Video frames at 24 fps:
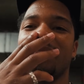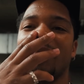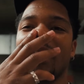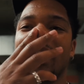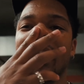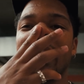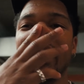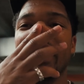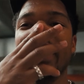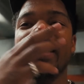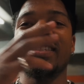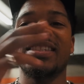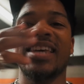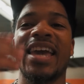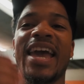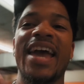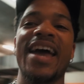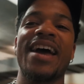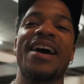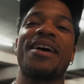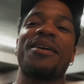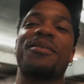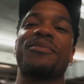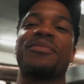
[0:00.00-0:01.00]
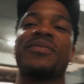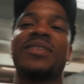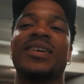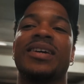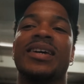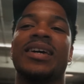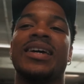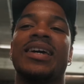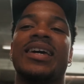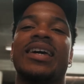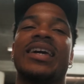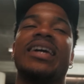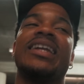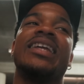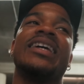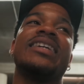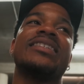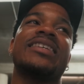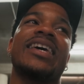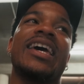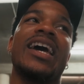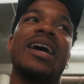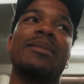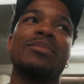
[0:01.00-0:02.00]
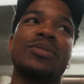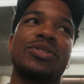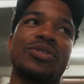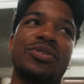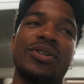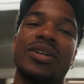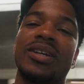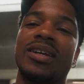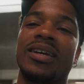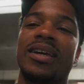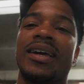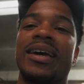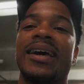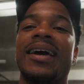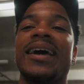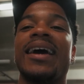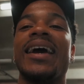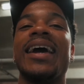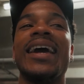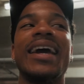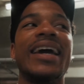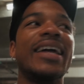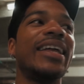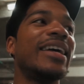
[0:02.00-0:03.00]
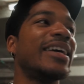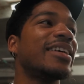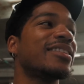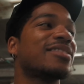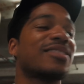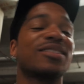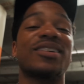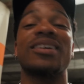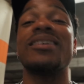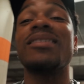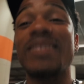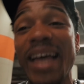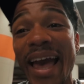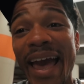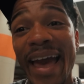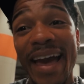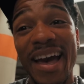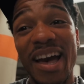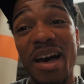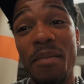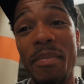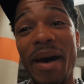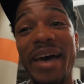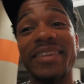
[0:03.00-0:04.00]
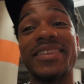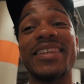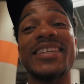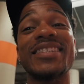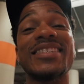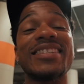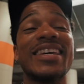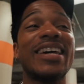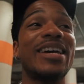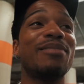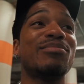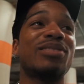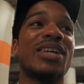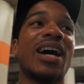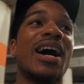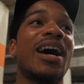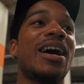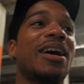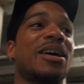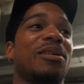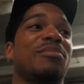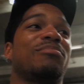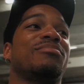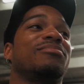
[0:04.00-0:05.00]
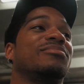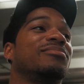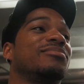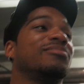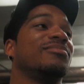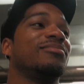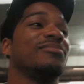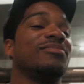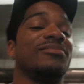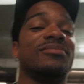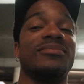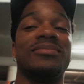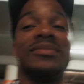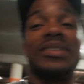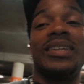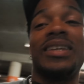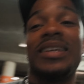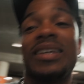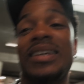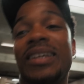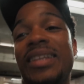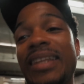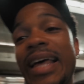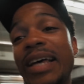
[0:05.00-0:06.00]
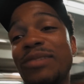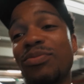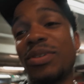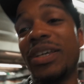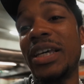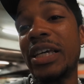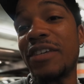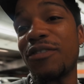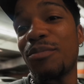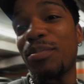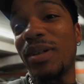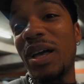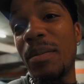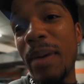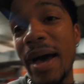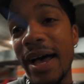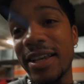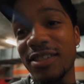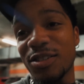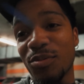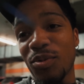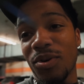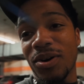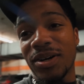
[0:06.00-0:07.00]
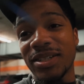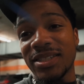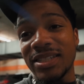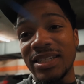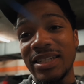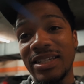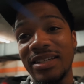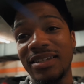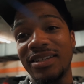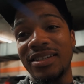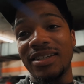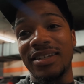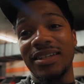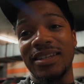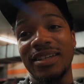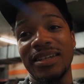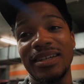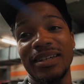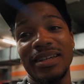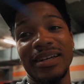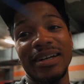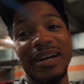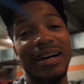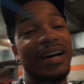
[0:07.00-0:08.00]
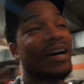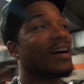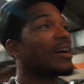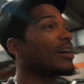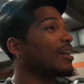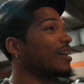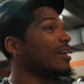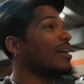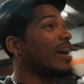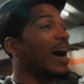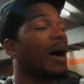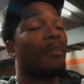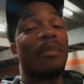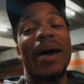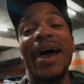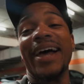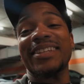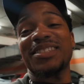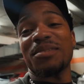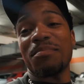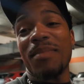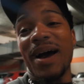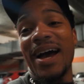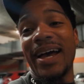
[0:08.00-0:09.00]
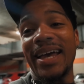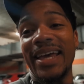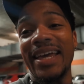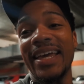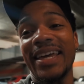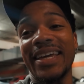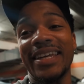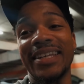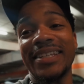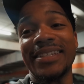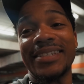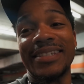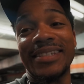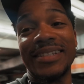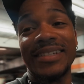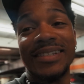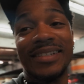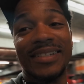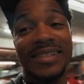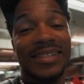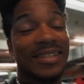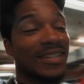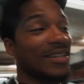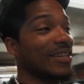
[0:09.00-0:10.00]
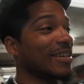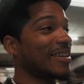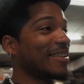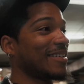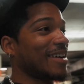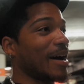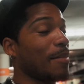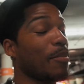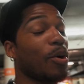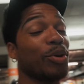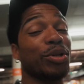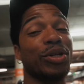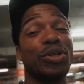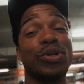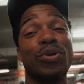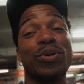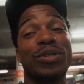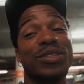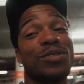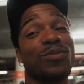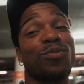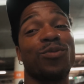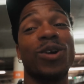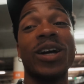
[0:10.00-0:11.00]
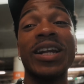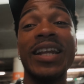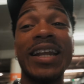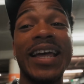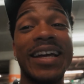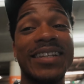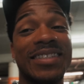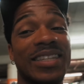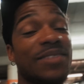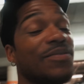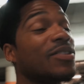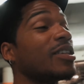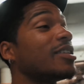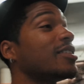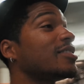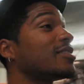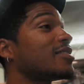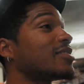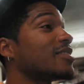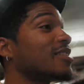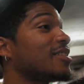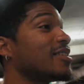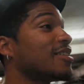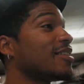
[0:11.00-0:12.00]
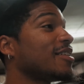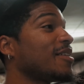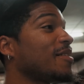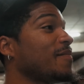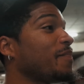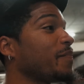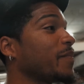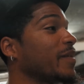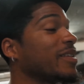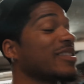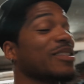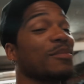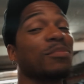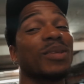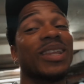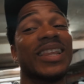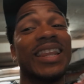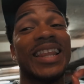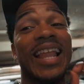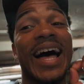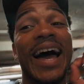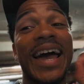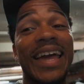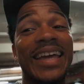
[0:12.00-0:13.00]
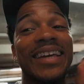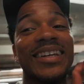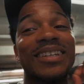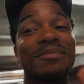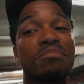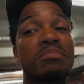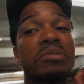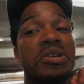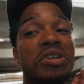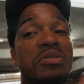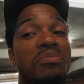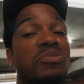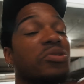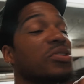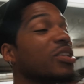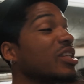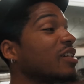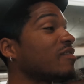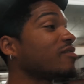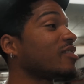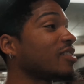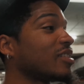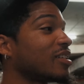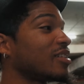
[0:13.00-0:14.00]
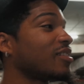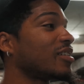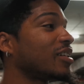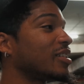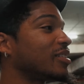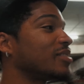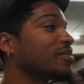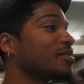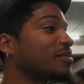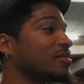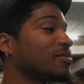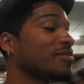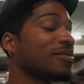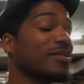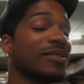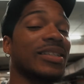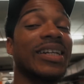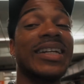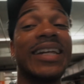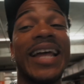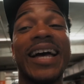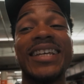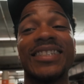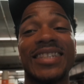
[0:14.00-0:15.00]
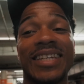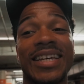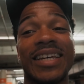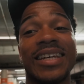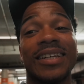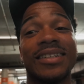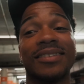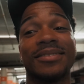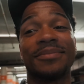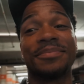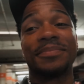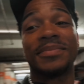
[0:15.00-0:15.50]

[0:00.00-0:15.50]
in his calf, in his hamstring, and his ab at the same time. That's what he gets for playing basketball. See, I'm acting my age. I'm only doing some running activities, some light minimal lifting, and that's it.